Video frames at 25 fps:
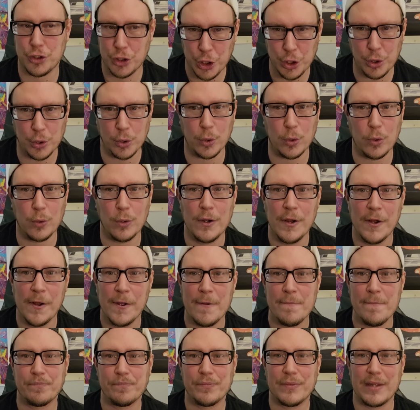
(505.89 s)
Two,
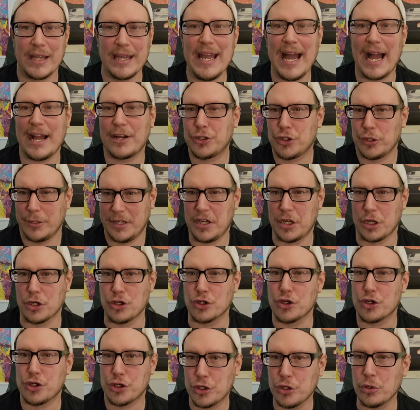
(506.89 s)
he actually
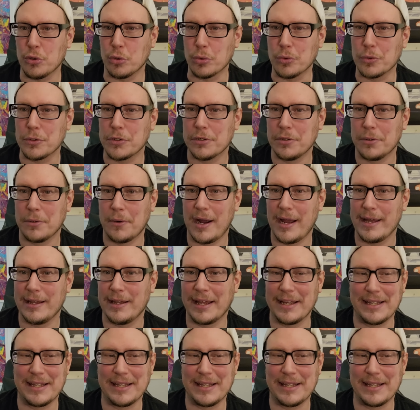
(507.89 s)
can shoot, right?